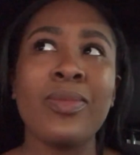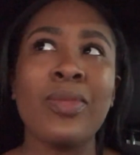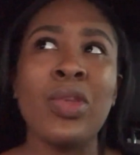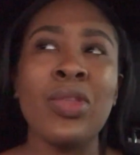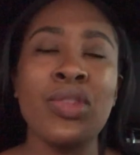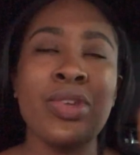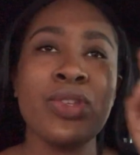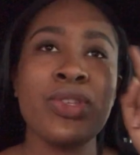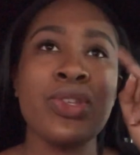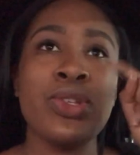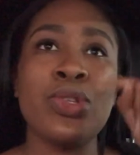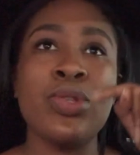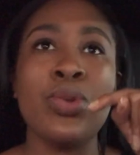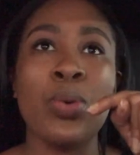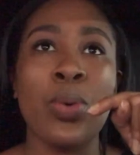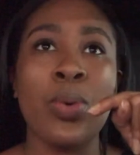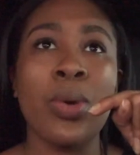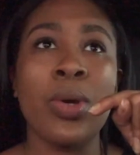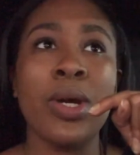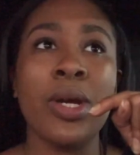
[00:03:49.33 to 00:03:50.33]
there's a
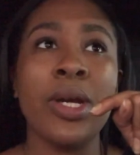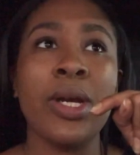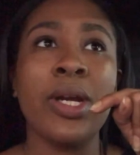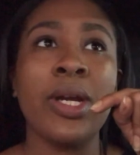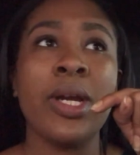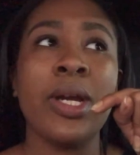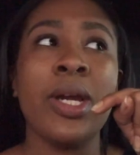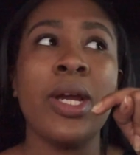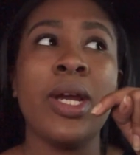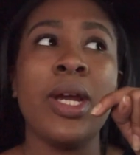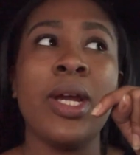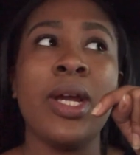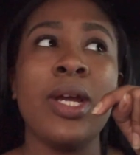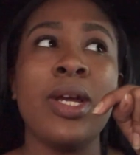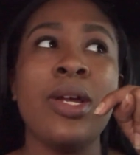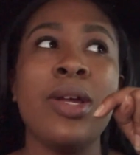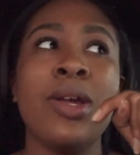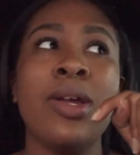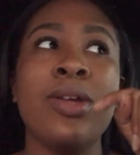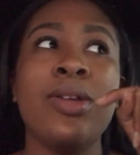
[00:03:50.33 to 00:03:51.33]
door.
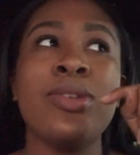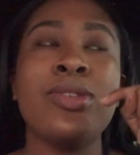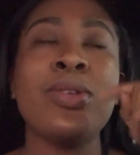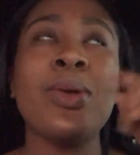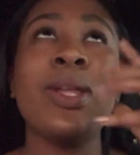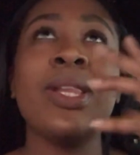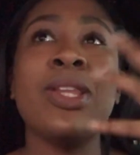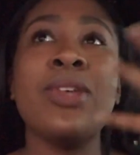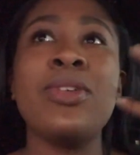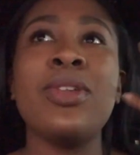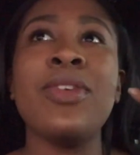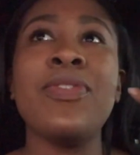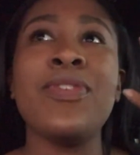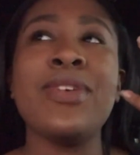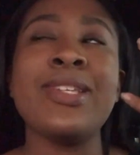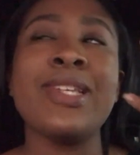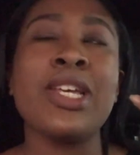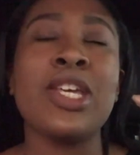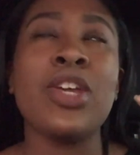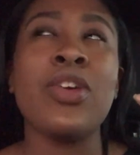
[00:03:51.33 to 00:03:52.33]
So it literally
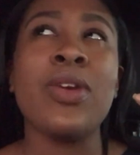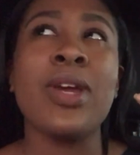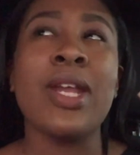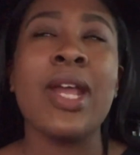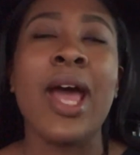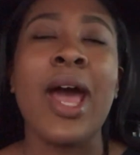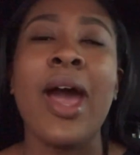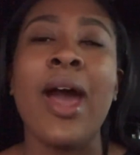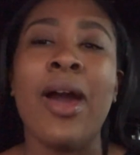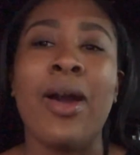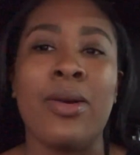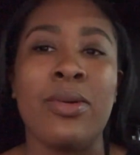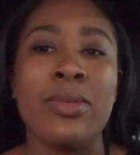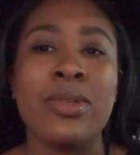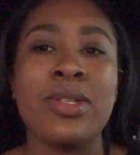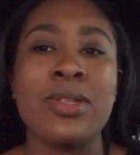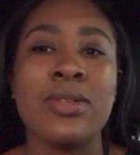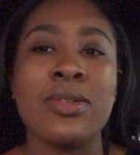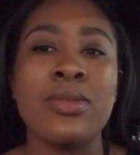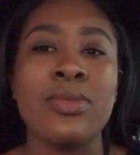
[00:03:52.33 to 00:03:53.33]
feels like you're in a
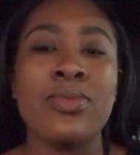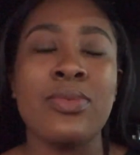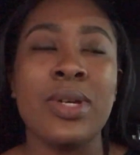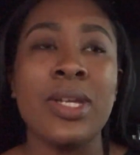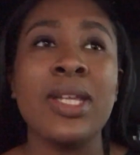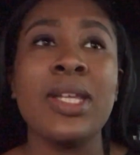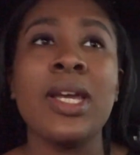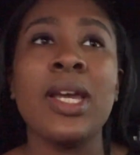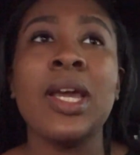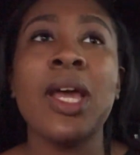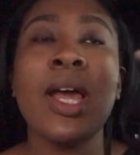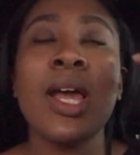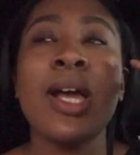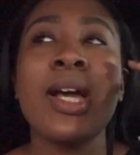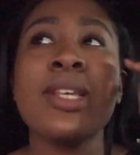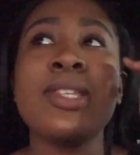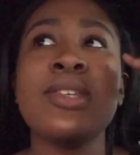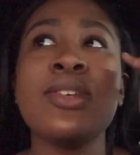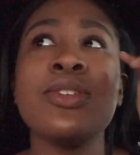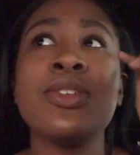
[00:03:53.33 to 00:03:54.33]
house, really,
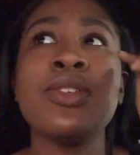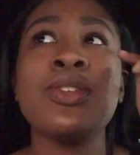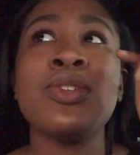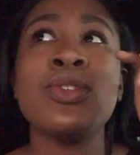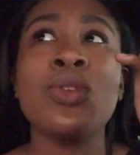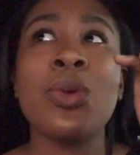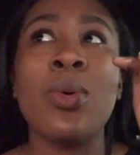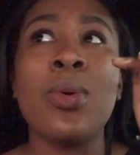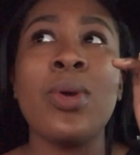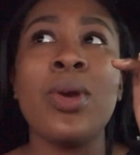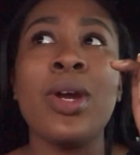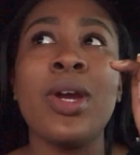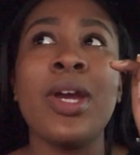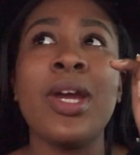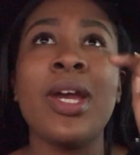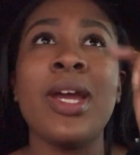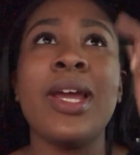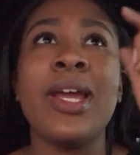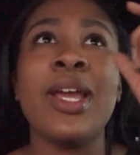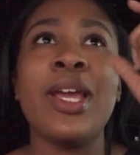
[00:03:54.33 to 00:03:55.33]
because there's a
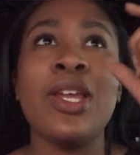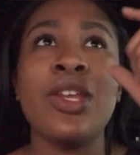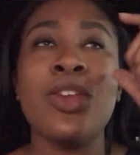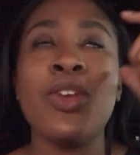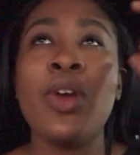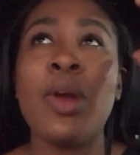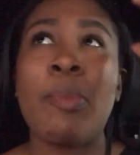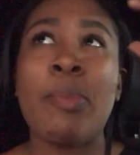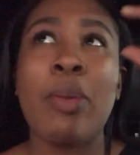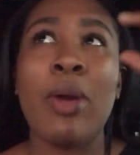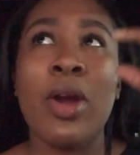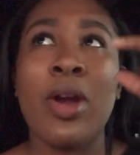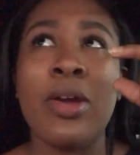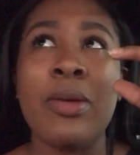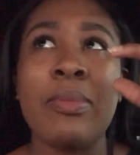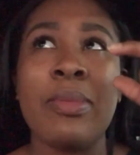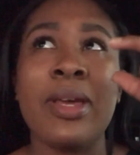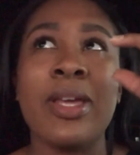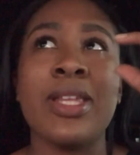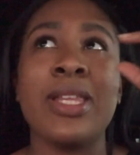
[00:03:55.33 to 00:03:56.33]
door in your
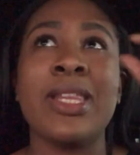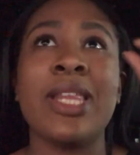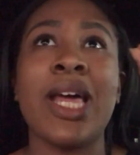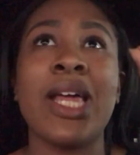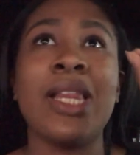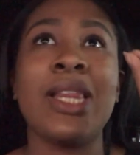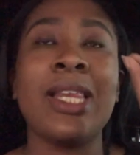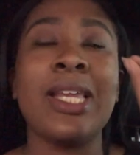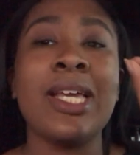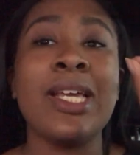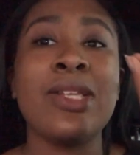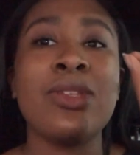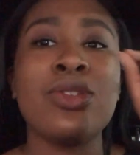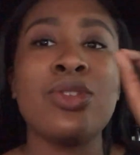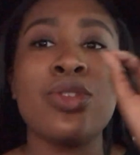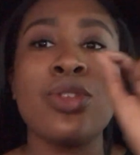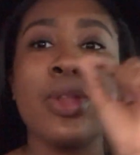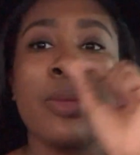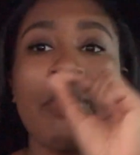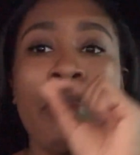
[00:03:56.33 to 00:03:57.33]
apartment that
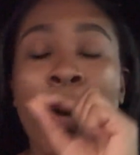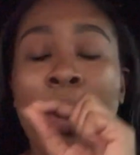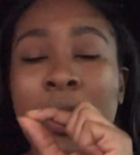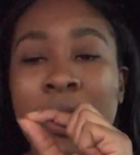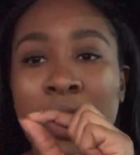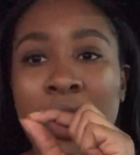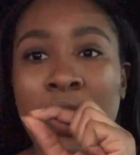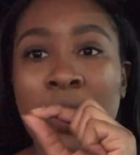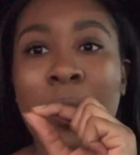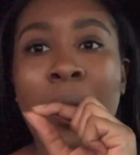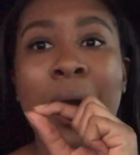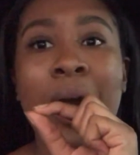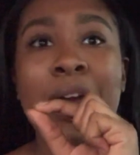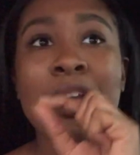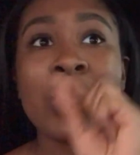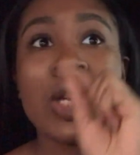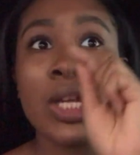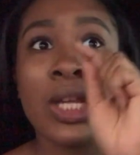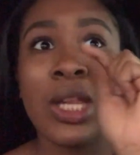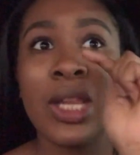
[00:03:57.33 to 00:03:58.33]
leads to the parking
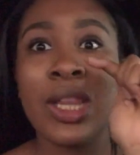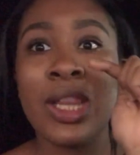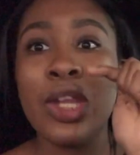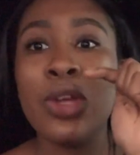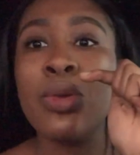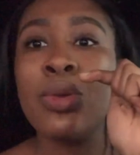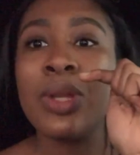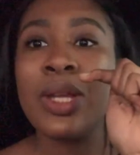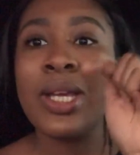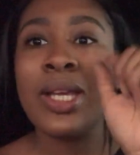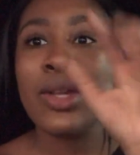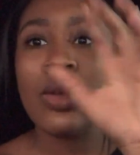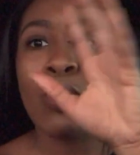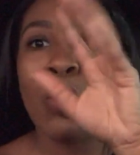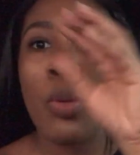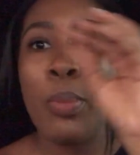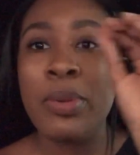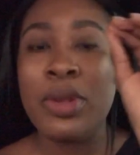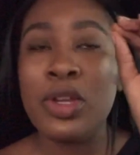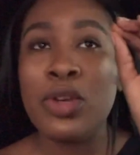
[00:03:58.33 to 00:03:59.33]
garage. Like literally,
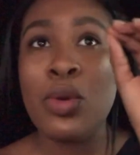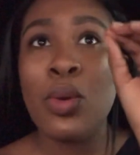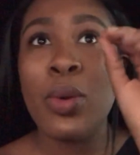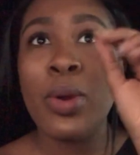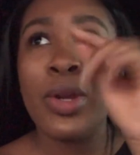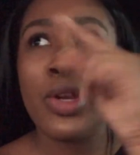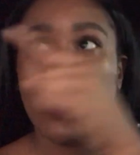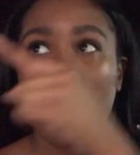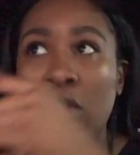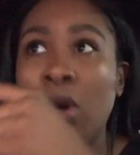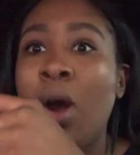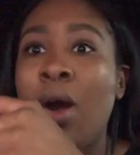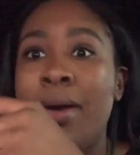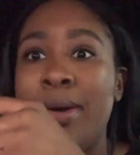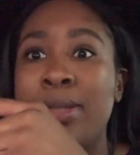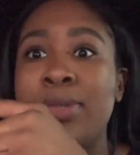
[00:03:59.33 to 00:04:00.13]
you open the door, your car